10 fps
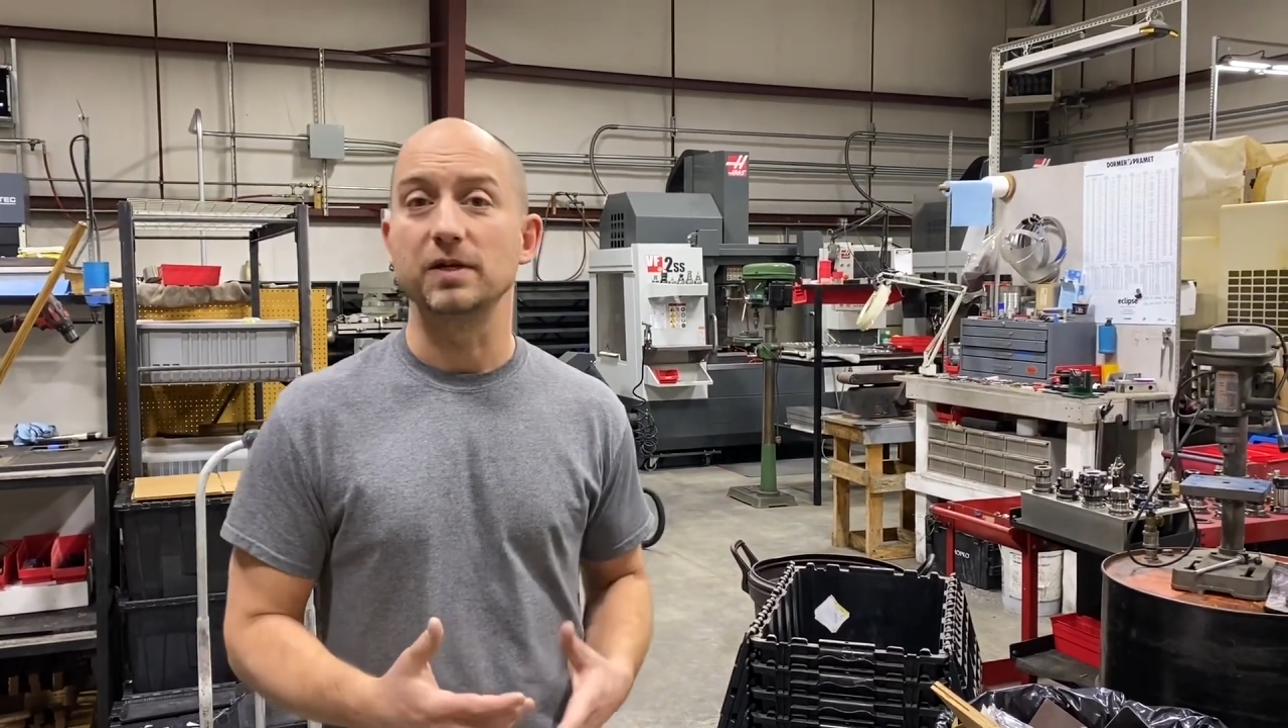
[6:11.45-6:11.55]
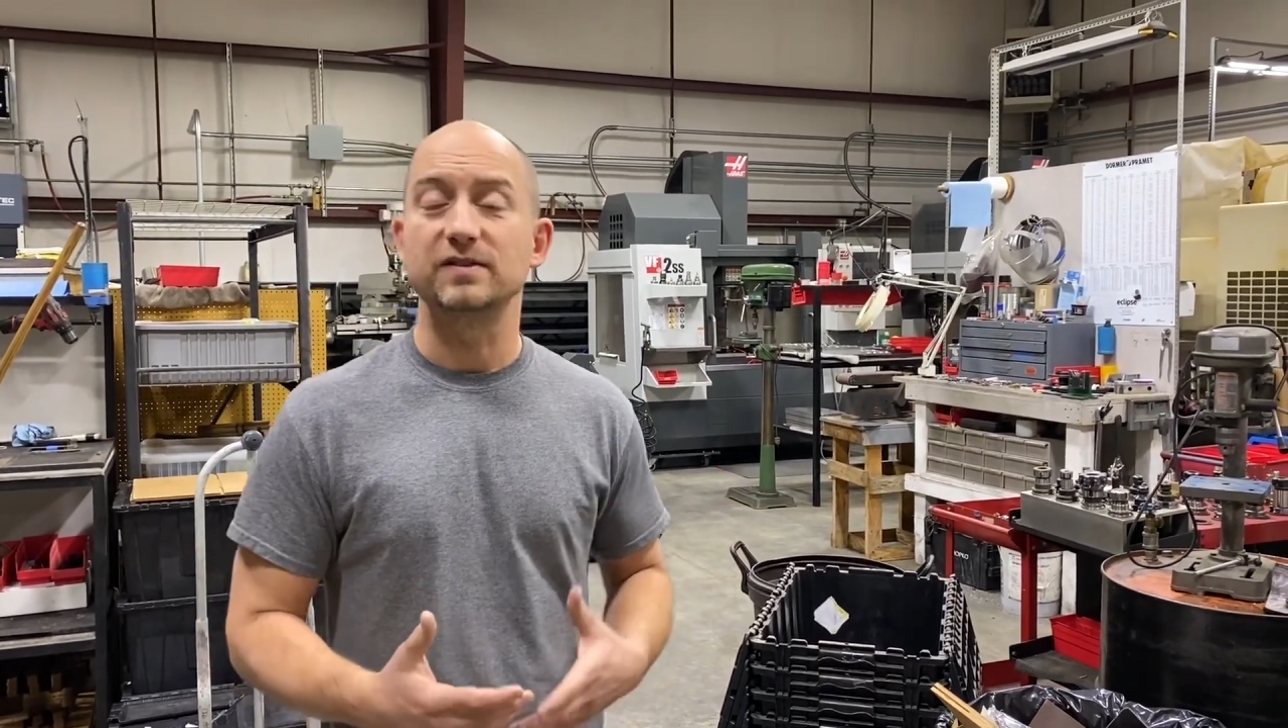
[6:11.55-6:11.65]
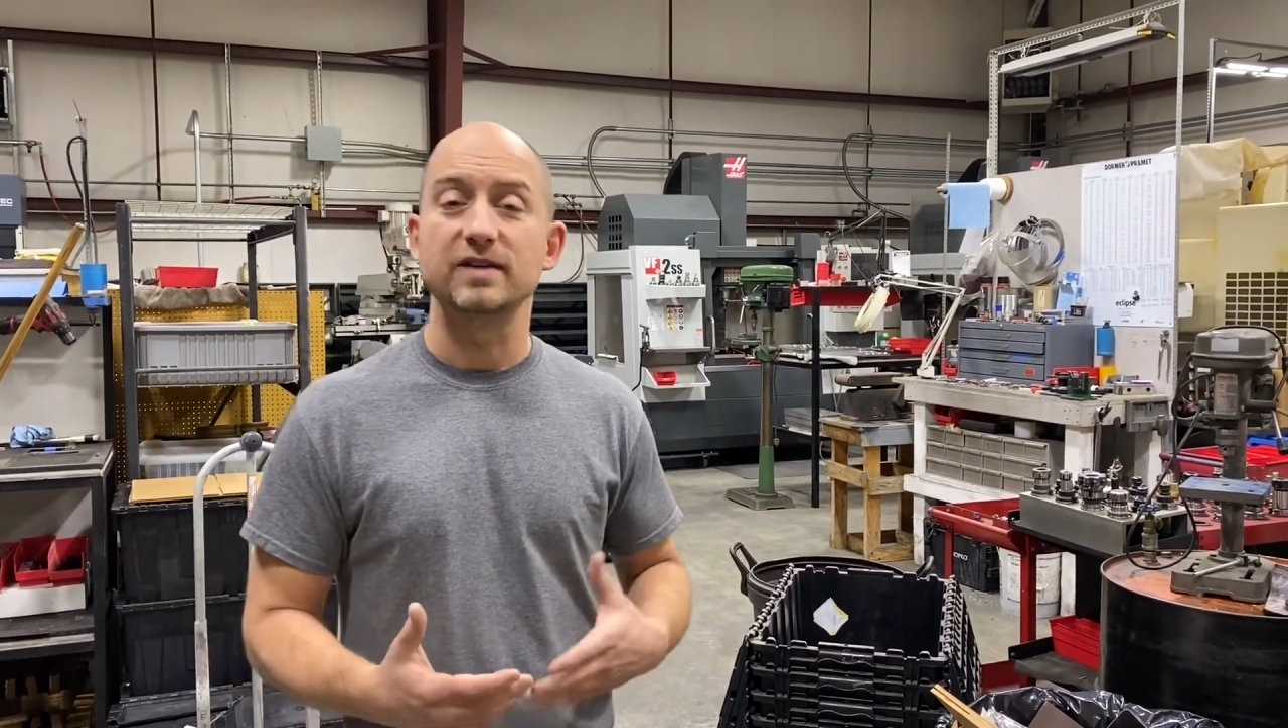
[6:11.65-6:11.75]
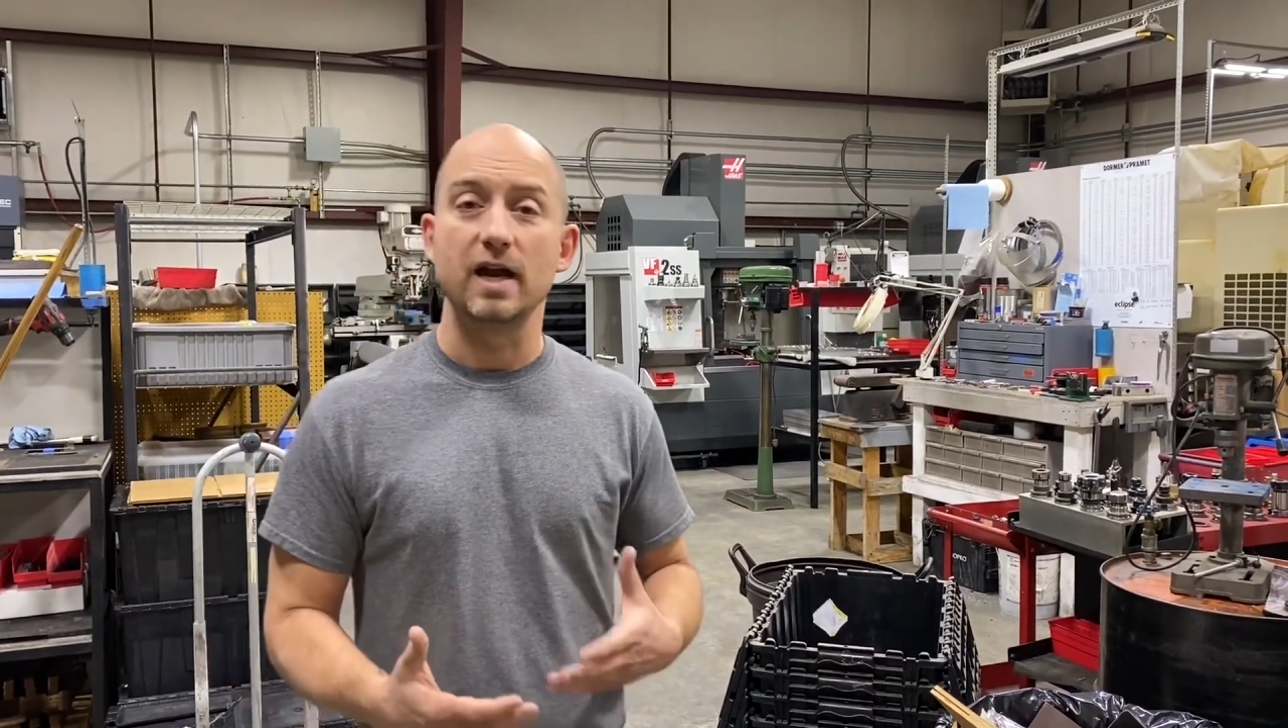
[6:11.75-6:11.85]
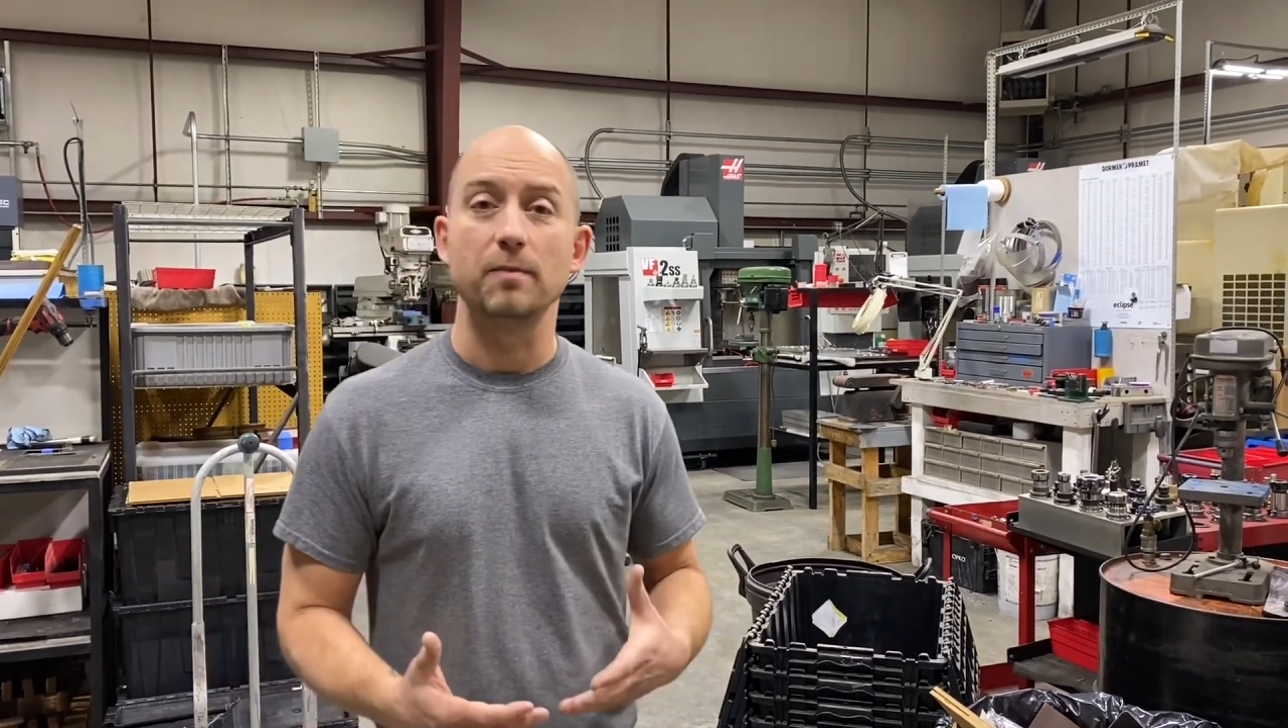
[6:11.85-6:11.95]

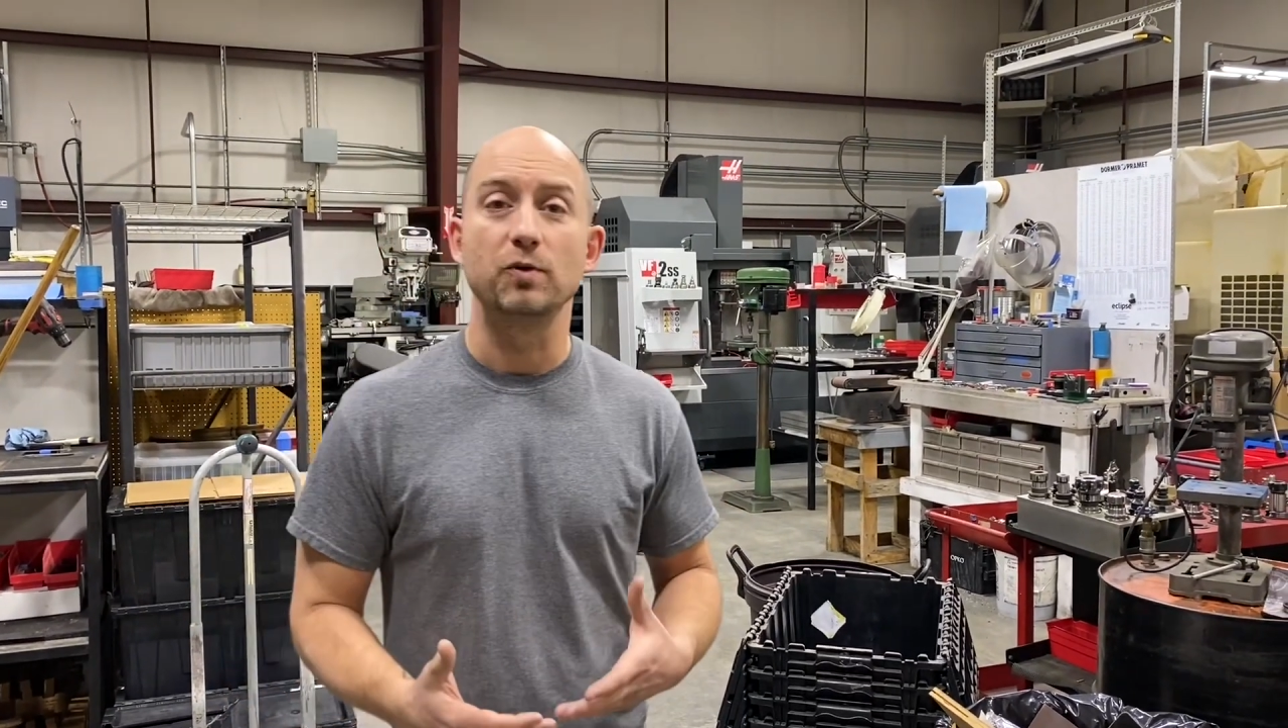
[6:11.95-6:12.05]
set up